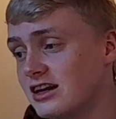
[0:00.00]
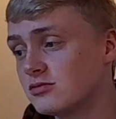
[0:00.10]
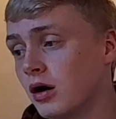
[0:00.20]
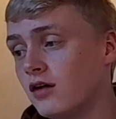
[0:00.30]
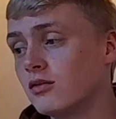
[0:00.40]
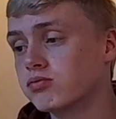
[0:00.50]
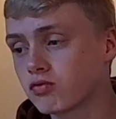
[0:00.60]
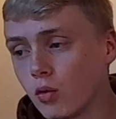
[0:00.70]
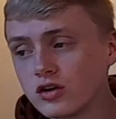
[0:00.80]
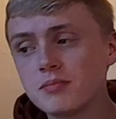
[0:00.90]
as part of a
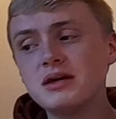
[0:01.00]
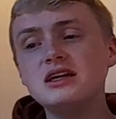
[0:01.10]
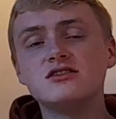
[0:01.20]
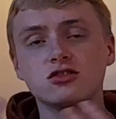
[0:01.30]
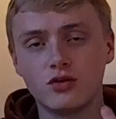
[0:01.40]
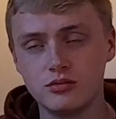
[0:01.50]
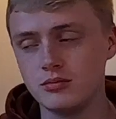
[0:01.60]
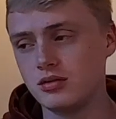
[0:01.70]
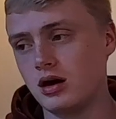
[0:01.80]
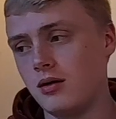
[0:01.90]
broader peace agreement
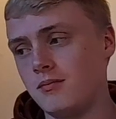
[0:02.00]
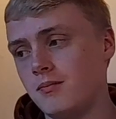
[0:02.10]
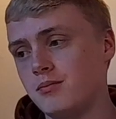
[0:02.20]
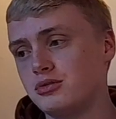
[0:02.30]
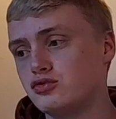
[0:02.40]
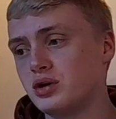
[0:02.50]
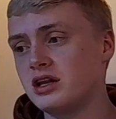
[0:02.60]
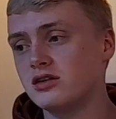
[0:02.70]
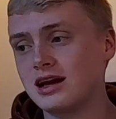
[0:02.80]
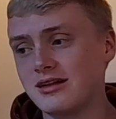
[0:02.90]

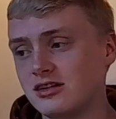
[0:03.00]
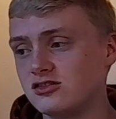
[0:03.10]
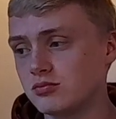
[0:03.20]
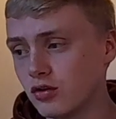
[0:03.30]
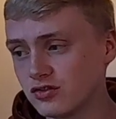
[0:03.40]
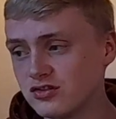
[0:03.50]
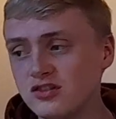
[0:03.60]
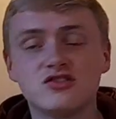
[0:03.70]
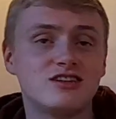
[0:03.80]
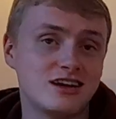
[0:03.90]
between Catholics and
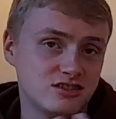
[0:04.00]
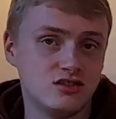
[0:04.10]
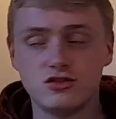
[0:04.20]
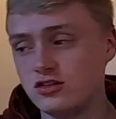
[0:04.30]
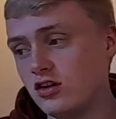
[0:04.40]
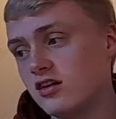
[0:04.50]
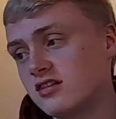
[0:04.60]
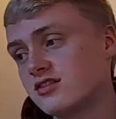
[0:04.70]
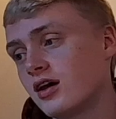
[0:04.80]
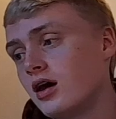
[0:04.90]
Protestants, nationalists and
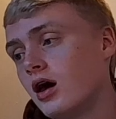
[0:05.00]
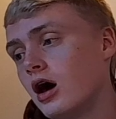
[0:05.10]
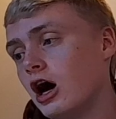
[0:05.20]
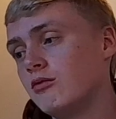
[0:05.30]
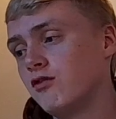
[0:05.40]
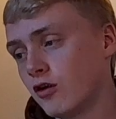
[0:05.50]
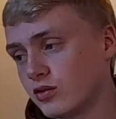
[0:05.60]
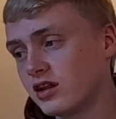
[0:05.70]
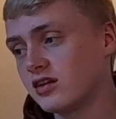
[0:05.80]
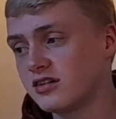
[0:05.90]
unionists, following
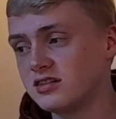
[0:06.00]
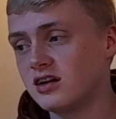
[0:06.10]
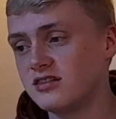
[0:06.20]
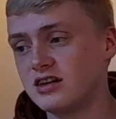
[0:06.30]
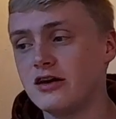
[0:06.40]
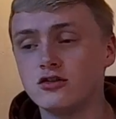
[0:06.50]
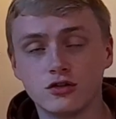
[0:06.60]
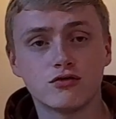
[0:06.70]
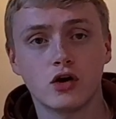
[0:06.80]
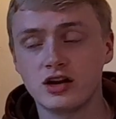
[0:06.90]
the 1998 Good
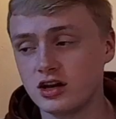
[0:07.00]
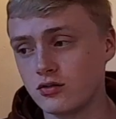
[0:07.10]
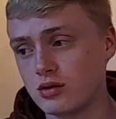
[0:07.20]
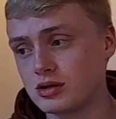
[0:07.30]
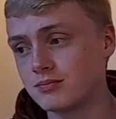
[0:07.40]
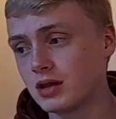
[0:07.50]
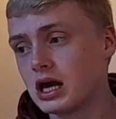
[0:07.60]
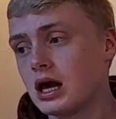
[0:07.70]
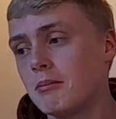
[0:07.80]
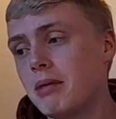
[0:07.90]
Friday Agreement.
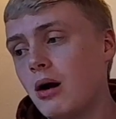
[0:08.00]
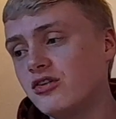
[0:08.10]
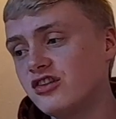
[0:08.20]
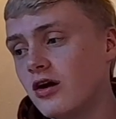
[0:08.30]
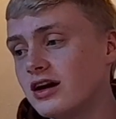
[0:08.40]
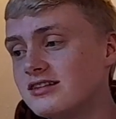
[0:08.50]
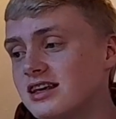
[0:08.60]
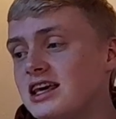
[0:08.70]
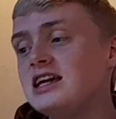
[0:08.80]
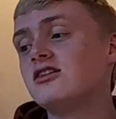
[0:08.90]
Power sharing is
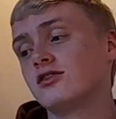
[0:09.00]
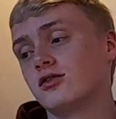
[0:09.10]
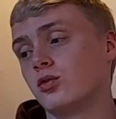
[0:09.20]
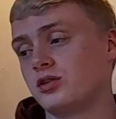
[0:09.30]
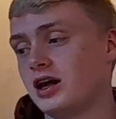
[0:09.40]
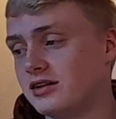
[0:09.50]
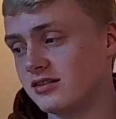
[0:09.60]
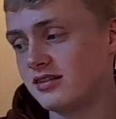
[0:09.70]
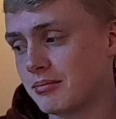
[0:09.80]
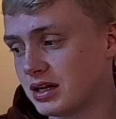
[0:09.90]
key to the Northern Ireland
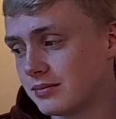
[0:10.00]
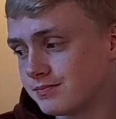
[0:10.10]
Assembly.